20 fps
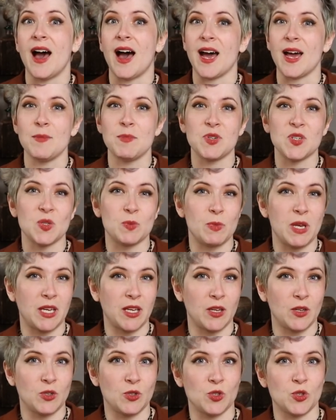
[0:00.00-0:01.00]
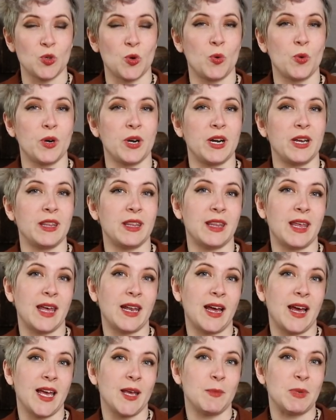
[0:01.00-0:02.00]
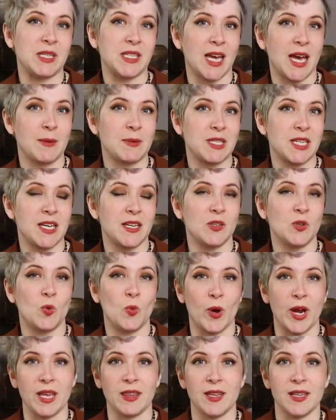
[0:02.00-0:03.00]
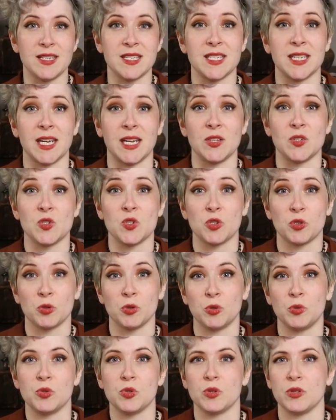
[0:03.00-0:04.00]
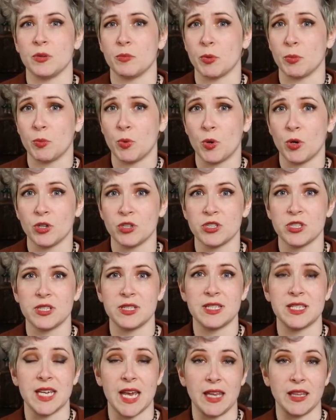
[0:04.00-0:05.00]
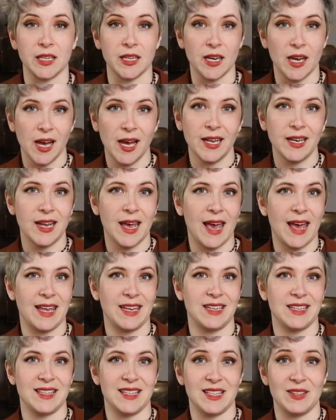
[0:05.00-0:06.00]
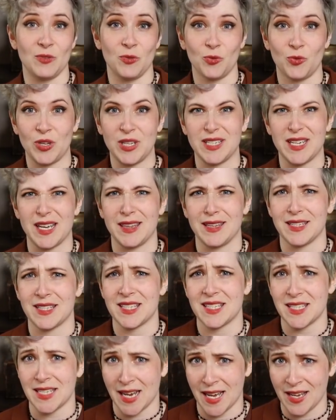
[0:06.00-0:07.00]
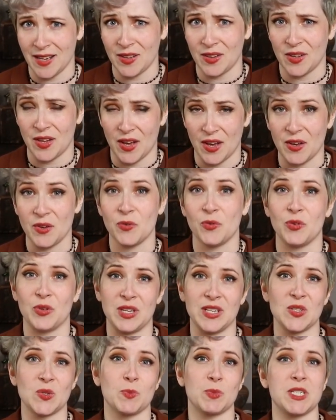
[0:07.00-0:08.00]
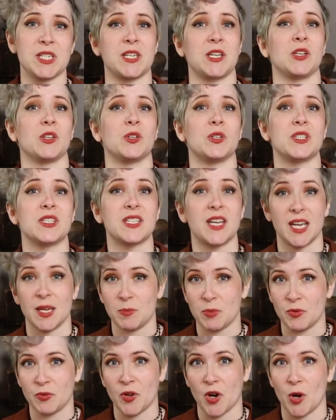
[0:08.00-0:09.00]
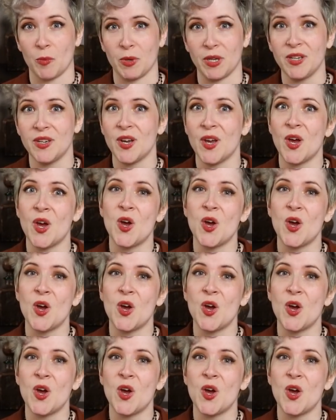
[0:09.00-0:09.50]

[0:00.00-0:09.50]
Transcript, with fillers: I'm just making sure that I'm adapting it in a way that stays true to the proportions and the cut and the fit and the style of this particular type of garment,